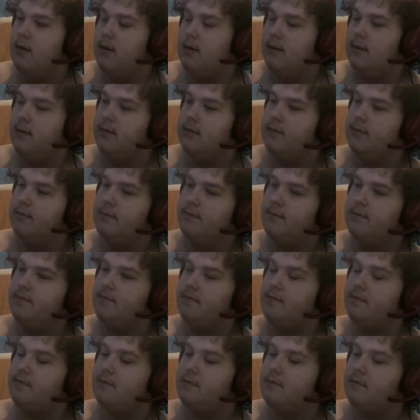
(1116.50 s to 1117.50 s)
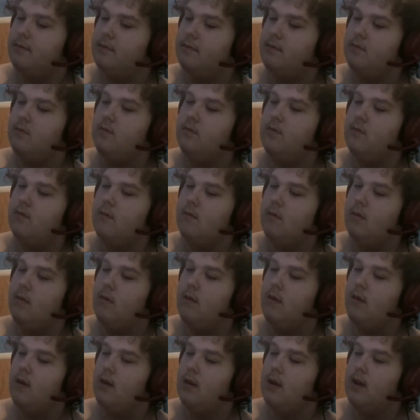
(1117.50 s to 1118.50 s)

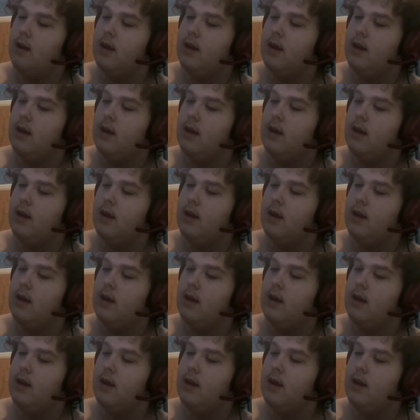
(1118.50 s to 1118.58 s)
(silence)